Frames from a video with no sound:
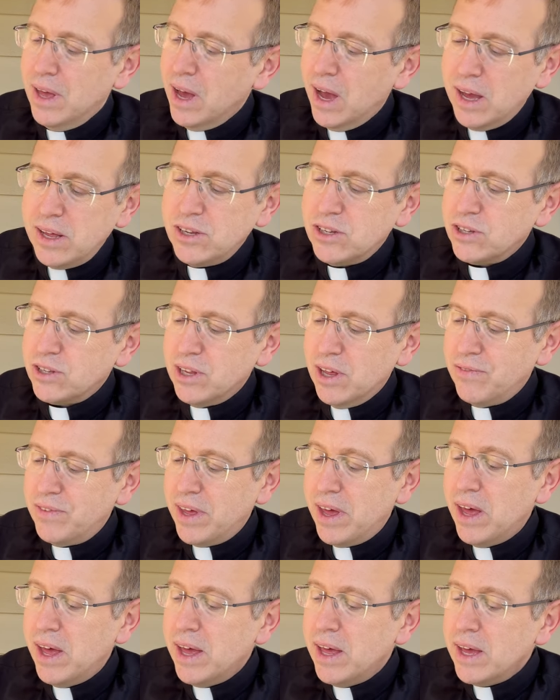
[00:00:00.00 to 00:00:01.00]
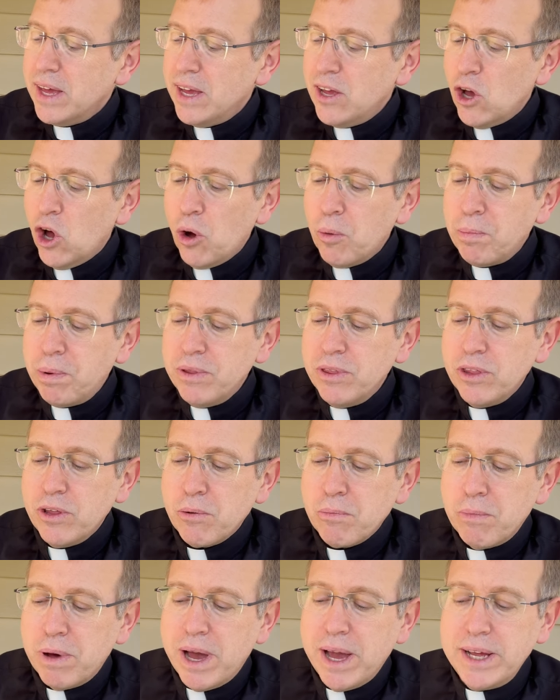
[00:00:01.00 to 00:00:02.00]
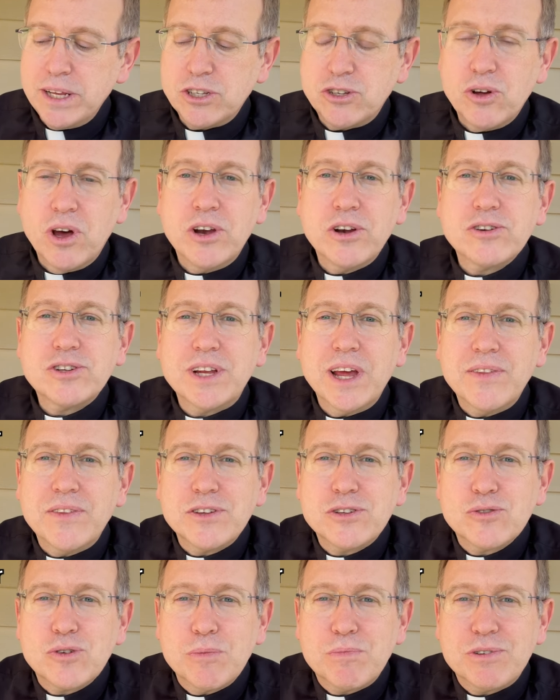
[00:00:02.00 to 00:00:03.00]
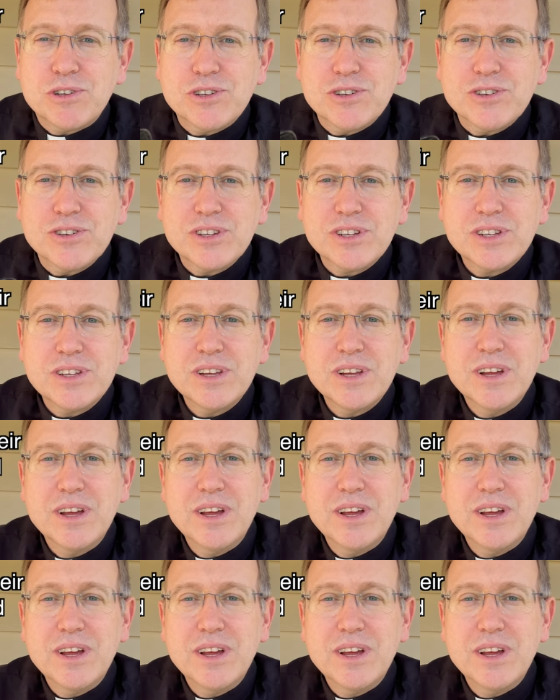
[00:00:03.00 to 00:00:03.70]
I just love that. He opened their minds to understand the scriptures.